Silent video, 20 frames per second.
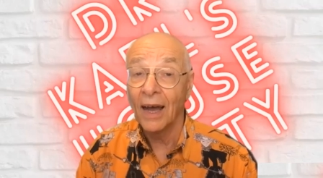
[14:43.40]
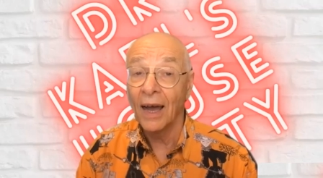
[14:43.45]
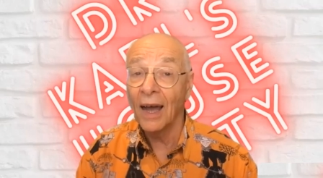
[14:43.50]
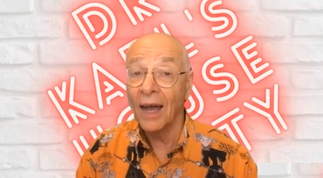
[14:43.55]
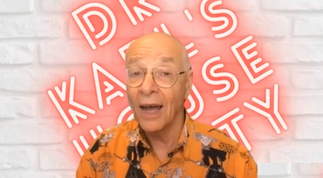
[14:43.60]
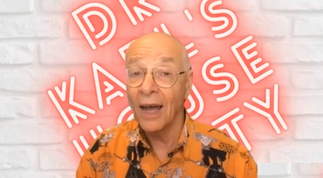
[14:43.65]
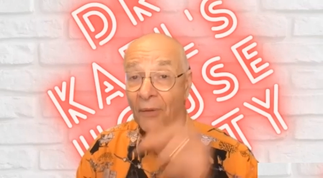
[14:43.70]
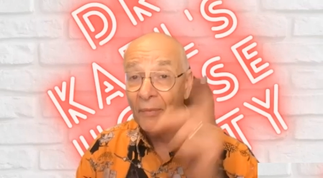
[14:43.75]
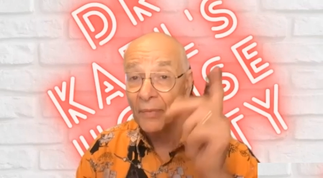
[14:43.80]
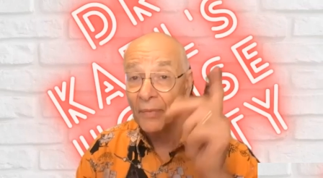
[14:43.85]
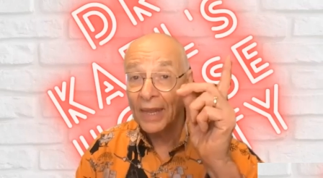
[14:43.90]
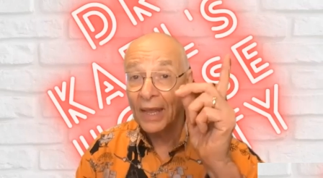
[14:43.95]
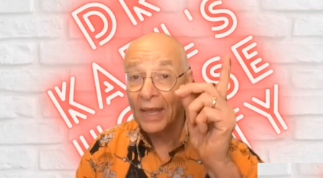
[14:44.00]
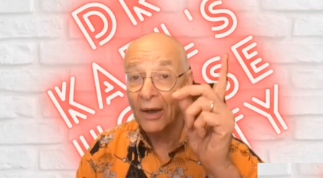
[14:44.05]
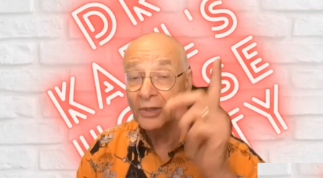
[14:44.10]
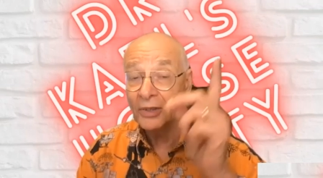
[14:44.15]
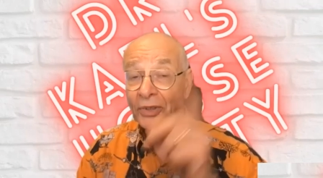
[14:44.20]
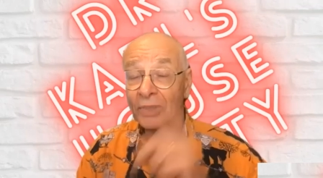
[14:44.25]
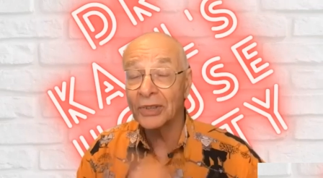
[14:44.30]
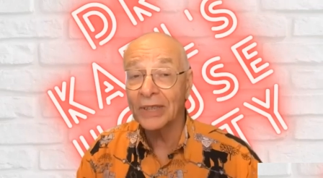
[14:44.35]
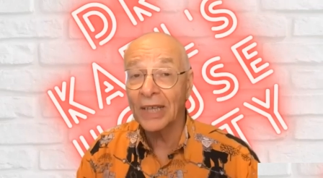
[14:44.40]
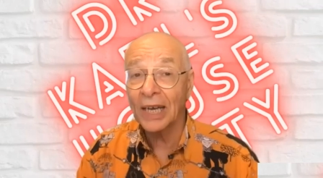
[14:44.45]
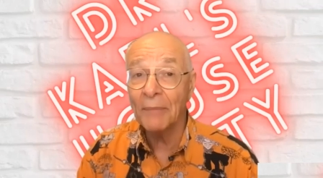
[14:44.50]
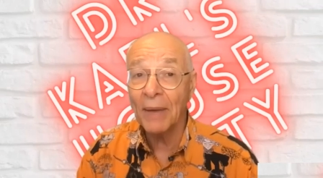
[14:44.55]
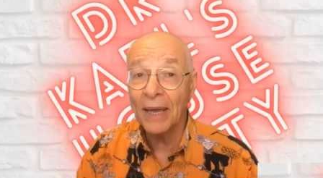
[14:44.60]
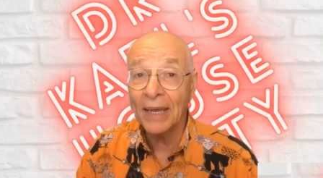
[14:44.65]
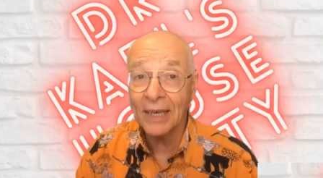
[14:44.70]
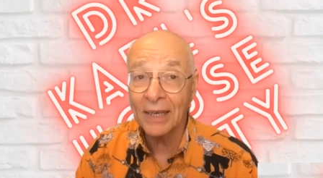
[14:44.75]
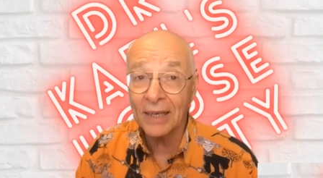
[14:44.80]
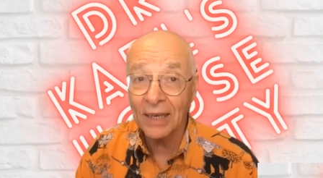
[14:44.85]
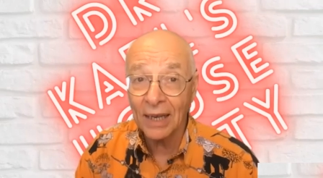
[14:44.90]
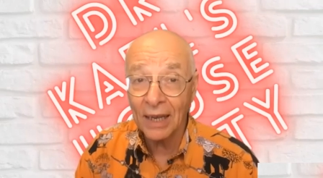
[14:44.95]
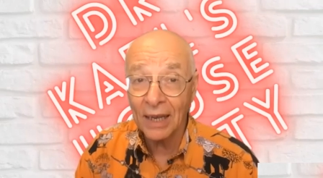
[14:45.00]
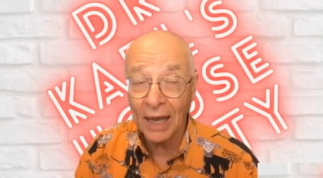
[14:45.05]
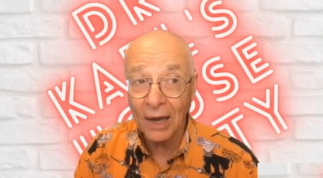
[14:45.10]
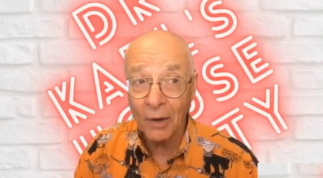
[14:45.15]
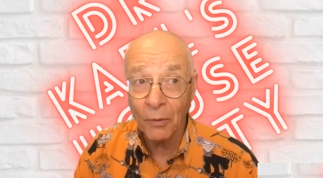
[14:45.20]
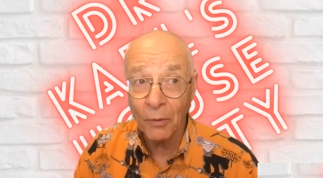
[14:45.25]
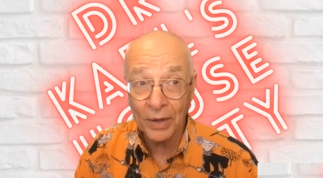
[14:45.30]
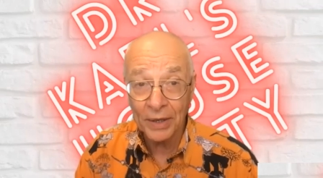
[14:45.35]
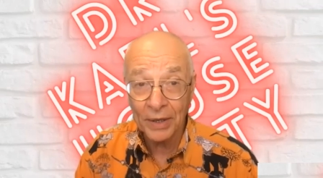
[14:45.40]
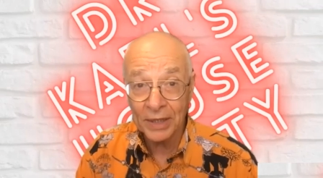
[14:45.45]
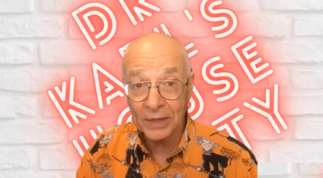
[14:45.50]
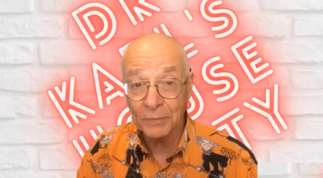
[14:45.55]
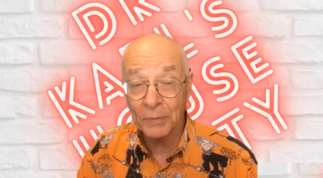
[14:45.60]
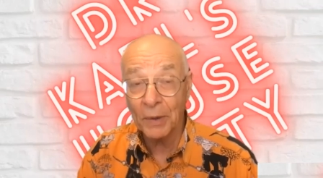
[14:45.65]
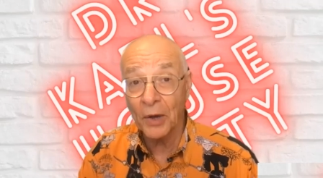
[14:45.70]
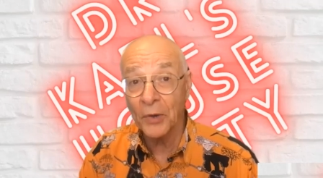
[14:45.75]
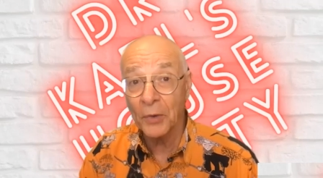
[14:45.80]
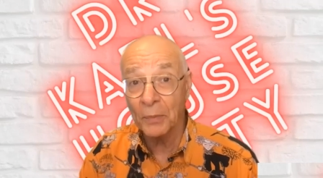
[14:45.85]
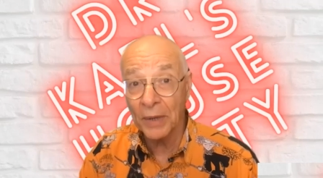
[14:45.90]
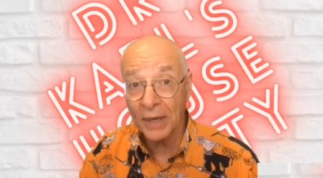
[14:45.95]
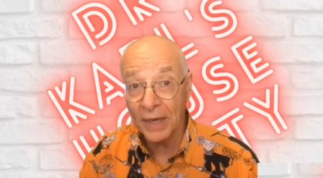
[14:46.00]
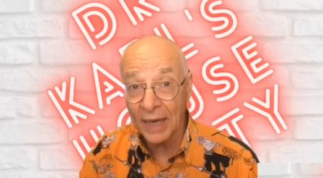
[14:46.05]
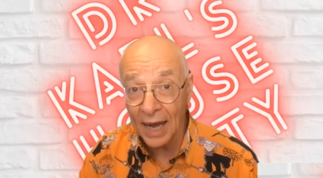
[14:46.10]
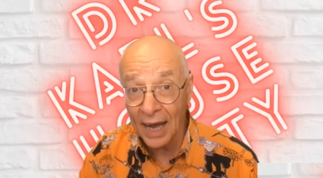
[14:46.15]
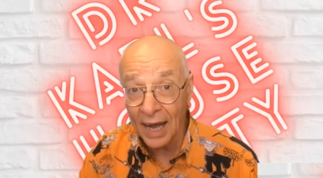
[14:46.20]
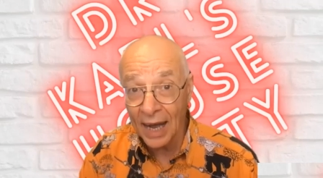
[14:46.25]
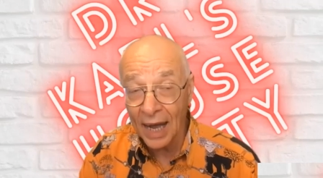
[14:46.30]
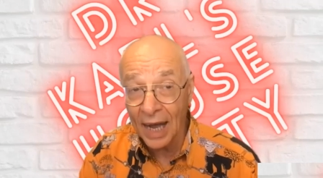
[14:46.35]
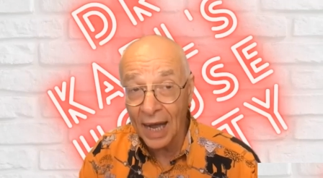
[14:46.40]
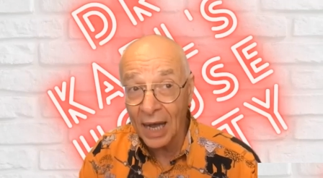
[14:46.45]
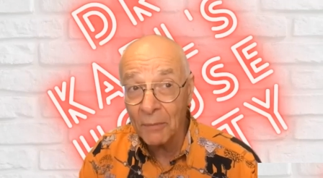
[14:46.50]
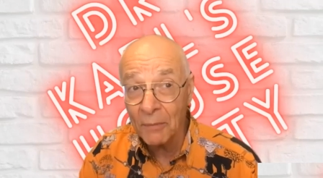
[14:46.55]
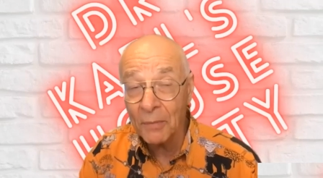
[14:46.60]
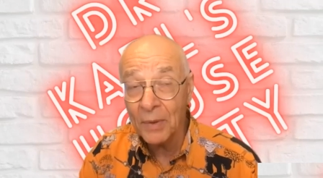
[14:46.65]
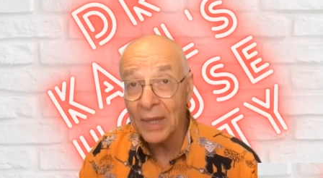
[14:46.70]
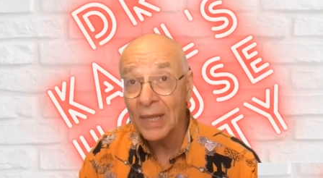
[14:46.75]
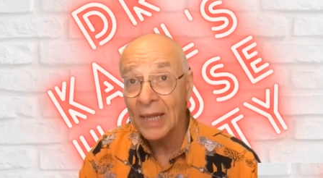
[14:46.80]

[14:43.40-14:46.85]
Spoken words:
Now I should say make it one that's both macabre